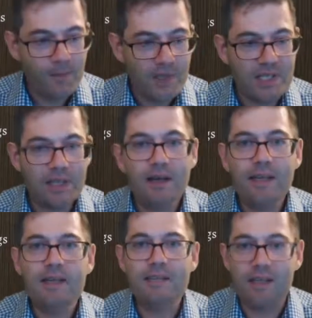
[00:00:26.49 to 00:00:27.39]

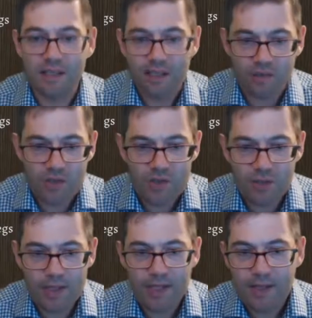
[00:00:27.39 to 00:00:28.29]
Sliding is done
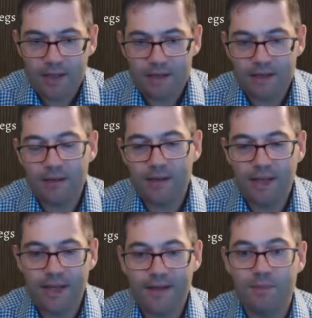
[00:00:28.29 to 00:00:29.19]
individually. The only
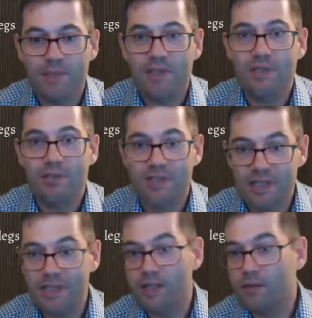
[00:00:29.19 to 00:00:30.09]
allowed position,
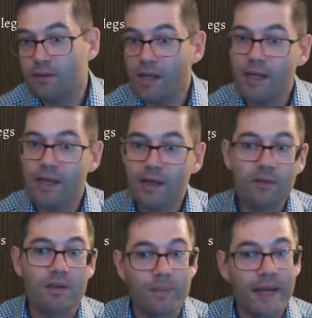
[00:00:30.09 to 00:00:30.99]
sitting or lying
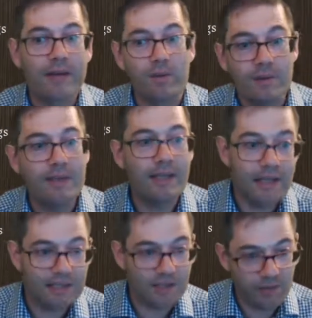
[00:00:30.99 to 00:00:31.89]
on the back with the
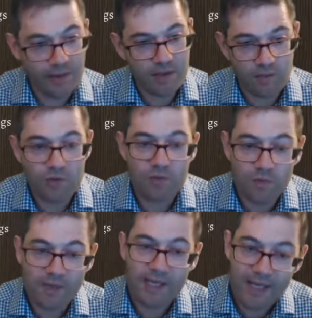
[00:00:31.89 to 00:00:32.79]
legs directed forward
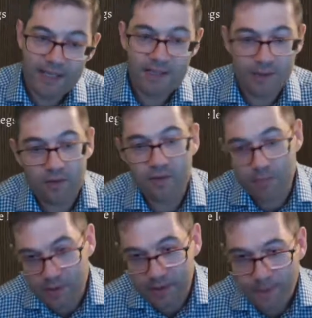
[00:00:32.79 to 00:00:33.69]
with the hands along the
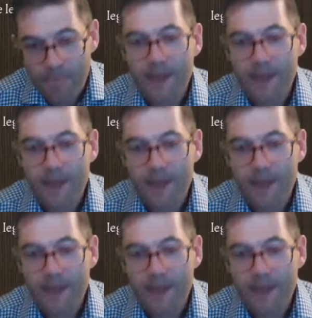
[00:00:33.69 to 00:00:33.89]
body.